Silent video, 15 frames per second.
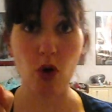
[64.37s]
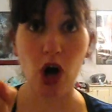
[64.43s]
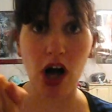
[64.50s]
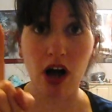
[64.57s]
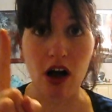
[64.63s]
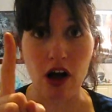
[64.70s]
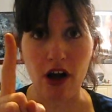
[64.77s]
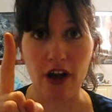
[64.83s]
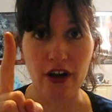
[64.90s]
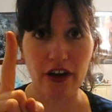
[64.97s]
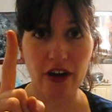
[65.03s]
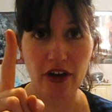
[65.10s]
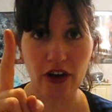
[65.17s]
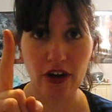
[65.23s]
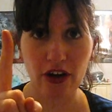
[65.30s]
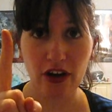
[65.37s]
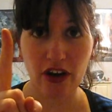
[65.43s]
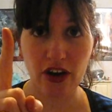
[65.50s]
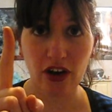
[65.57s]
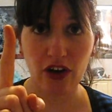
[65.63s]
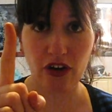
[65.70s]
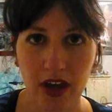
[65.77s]
one,
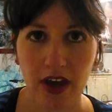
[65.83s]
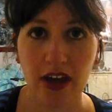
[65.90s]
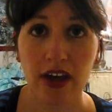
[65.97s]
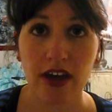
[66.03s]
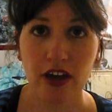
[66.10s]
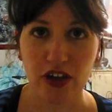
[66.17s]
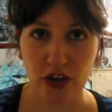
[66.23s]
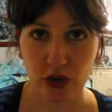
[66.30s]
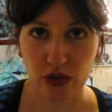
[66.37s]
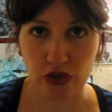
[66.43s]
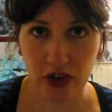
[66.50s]
your